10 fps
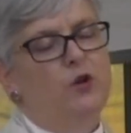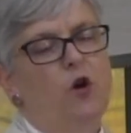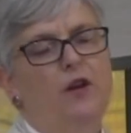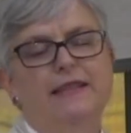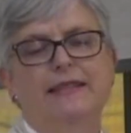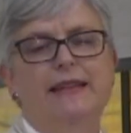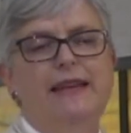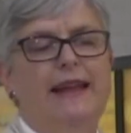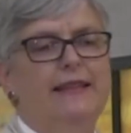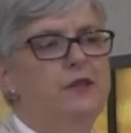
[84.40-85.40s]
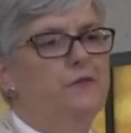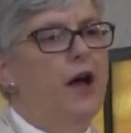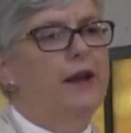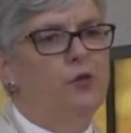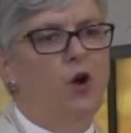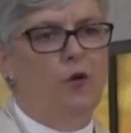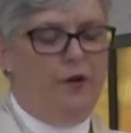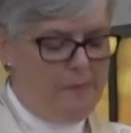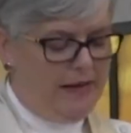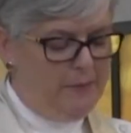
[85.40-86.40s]
God is seen as the vine grower
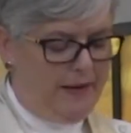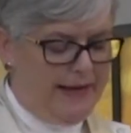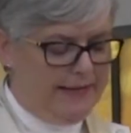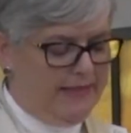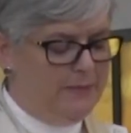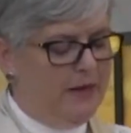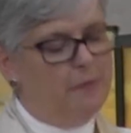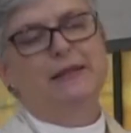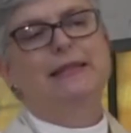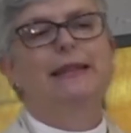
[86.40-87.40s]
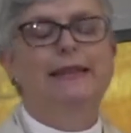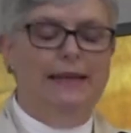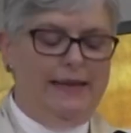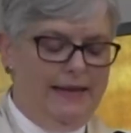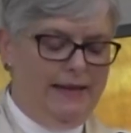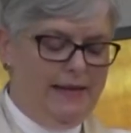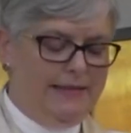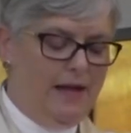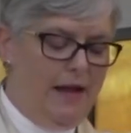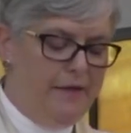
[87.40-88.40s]
in many places, but in particular in
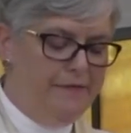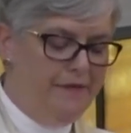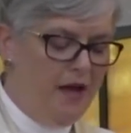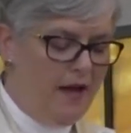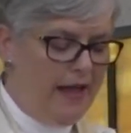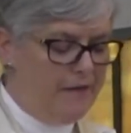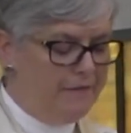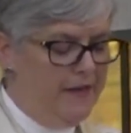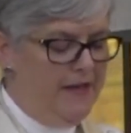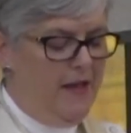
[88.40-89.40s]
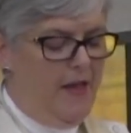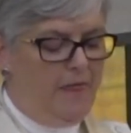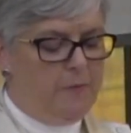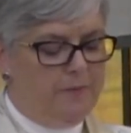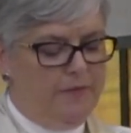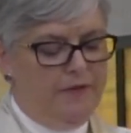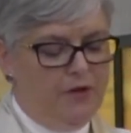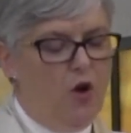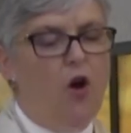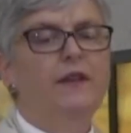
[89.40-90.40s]
Isaiah 5, the
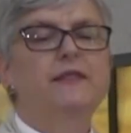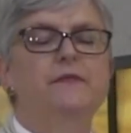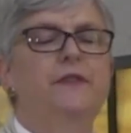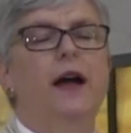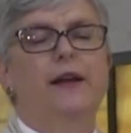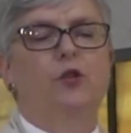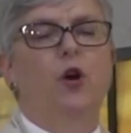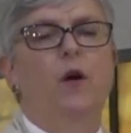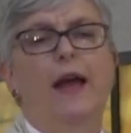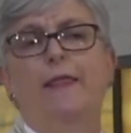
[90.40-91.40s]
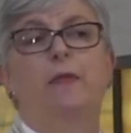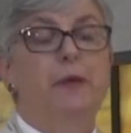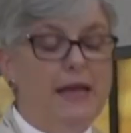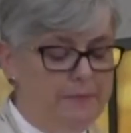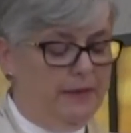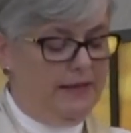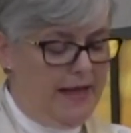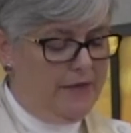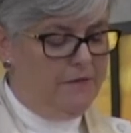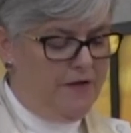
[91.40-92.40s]
God is the vine grower and the people
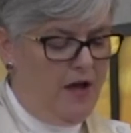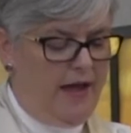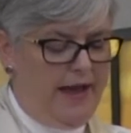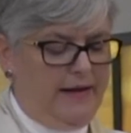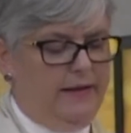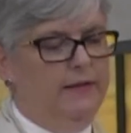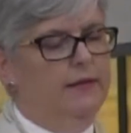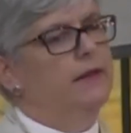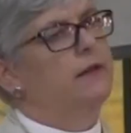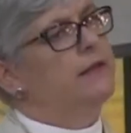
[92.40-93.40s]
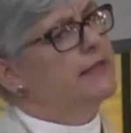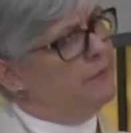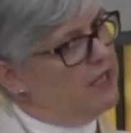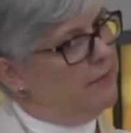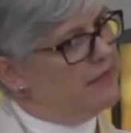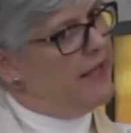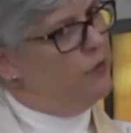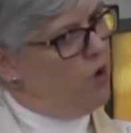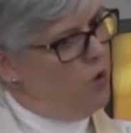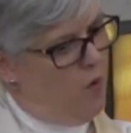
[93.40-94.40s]
are the vine. And sometimes they
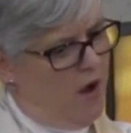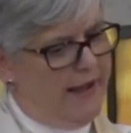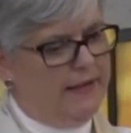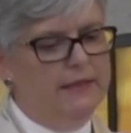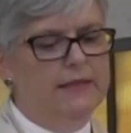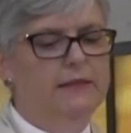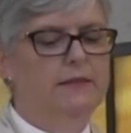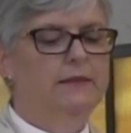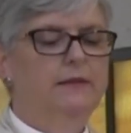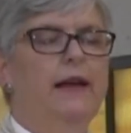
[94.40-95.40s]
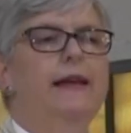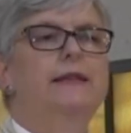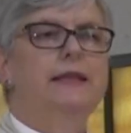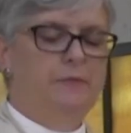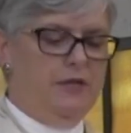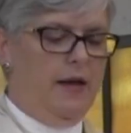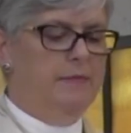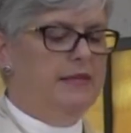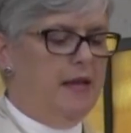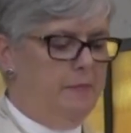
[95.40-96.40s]
grow wild, and
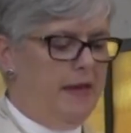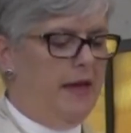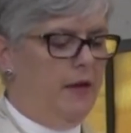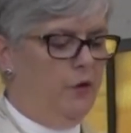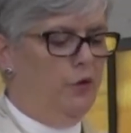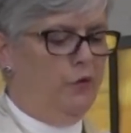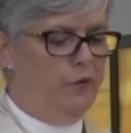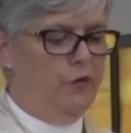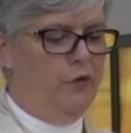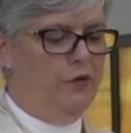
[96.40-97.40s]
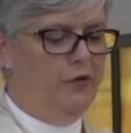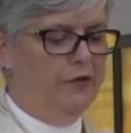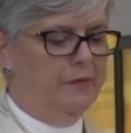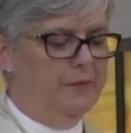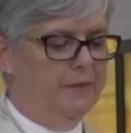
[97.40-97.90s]
sometimes they bear good fruit.